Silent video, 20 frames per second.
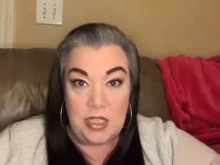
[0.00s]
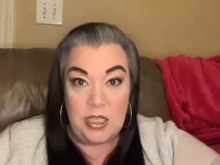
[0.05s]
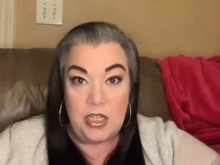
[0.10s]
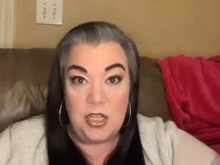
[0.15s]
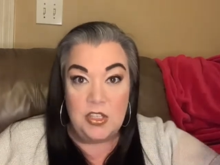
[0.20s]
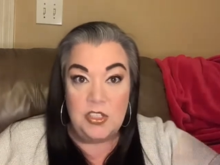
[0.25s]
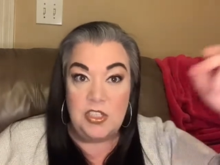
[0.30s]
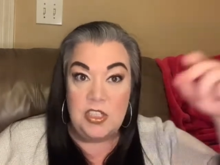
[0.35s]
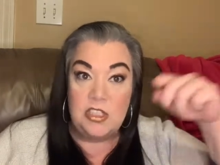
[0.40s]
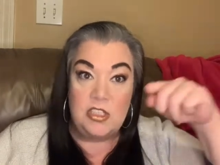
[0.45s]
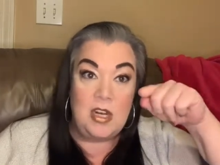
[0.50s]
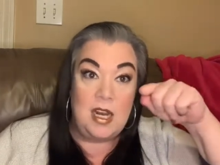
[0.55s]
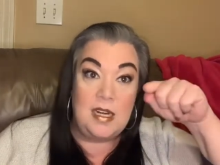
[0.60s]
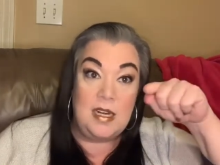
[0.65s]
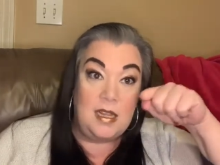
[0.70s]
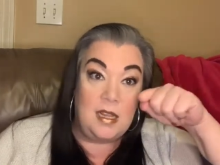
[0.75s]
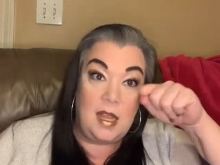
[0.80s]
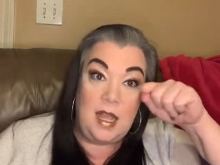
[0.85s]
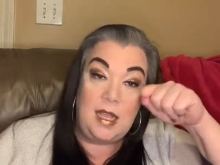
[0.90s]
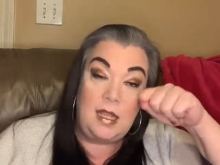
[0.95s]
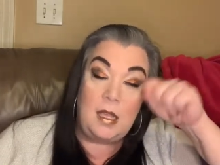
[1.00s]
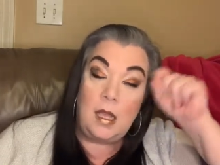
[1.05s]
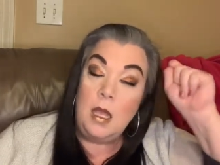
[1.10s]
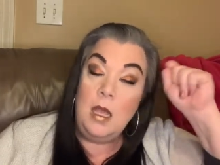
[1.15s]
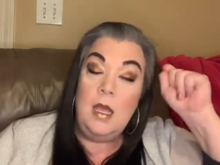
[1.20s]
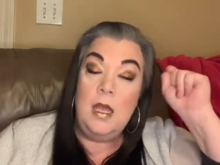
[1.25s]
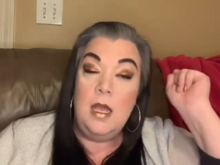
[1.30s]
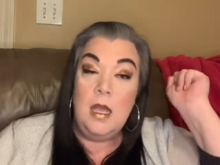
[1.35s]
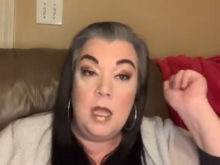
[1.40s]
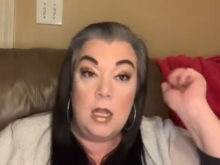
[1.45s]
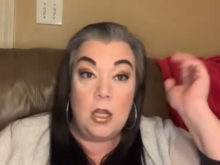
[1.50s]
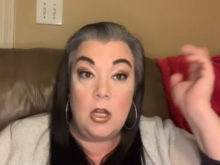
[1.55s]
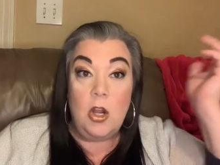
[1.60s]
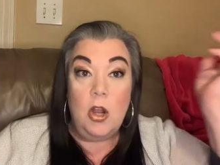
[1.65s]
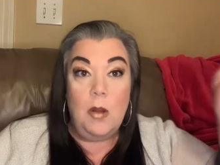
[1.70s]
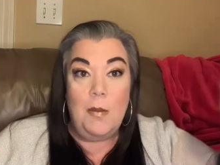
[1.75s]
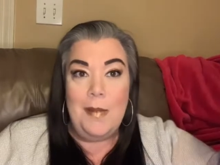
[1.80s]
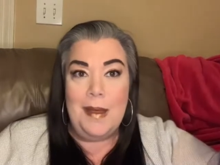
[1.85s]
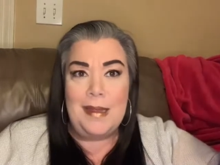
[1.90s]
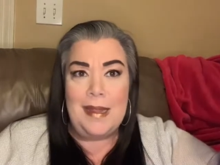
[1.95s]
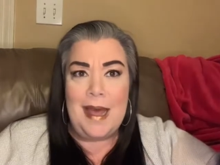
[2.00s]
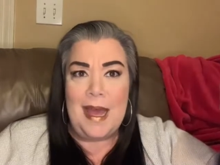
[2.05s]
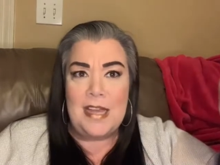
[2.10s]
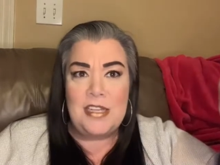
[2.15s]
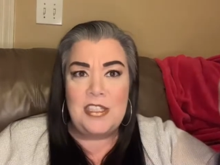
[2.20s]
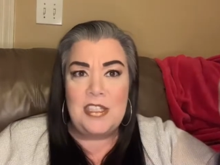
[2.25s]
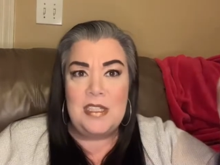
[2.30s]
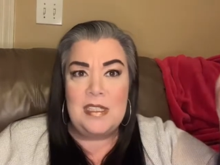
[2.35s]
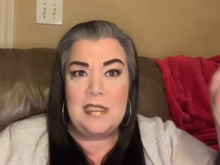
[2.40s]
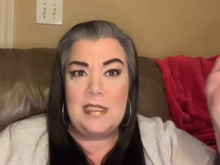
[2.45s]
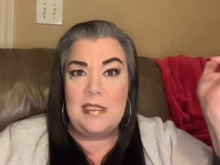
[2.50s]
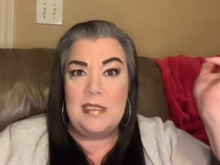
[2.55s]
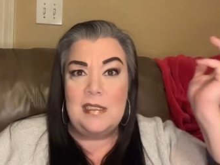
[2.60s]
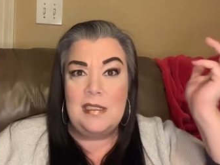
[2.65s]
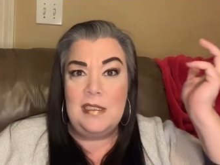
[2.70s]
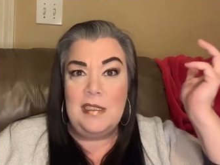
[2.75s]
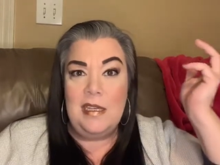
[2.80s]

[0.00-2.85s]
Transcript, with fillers: you know, just trying to like curl my lashes.